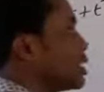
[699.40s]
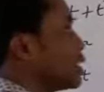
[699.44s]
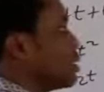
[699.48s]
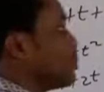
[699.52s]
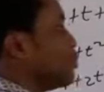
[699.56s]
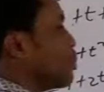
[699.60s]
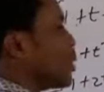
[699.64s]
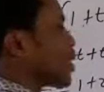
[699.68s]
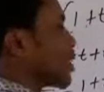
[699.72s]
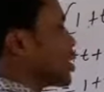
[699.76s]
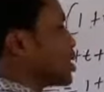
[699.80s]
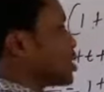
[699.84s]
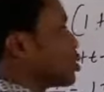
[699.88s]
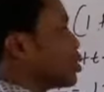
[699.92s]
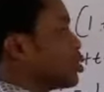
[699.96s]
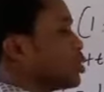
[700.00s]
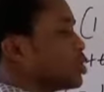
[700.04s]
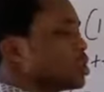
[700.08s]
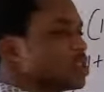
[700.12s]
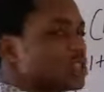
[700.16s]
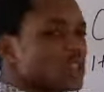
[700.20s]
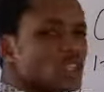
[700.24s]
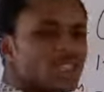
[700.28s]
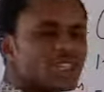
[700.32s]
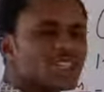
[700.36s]
bracket close.
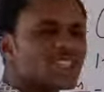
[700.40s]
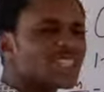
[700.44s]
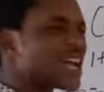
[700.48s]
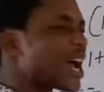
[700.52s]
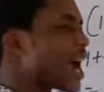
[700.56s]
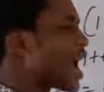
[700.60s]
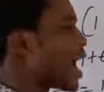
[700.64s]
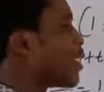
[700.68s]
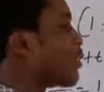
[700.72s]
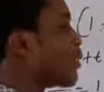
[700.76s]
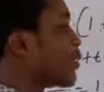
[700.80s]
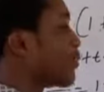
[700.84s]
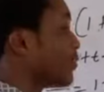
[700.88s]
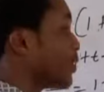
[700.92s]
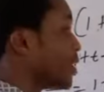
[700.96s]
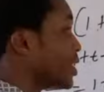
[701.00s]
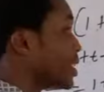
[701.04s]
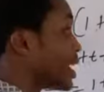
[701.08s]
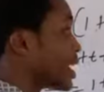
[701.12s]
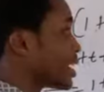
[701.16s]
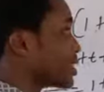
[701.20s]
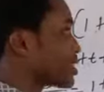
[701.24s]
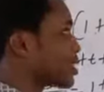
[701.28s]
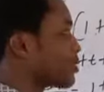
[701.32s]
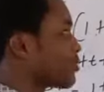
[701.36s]
This is our final
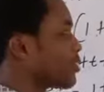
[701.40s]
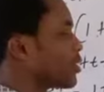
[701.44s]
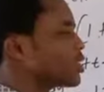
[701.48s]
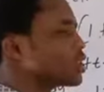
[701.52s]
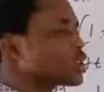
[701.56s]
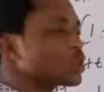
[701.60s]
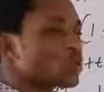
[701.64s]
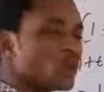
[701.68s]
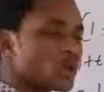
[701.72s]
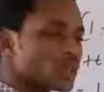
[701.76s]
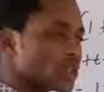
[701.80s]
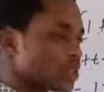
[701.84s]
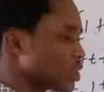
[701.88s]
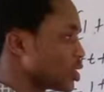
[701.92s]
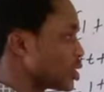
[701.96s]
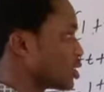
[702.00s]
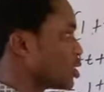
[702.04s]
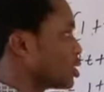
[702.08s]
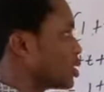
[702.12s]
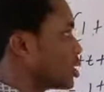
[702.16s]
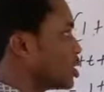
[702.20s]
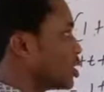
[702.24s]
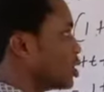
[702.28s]
answer for this question.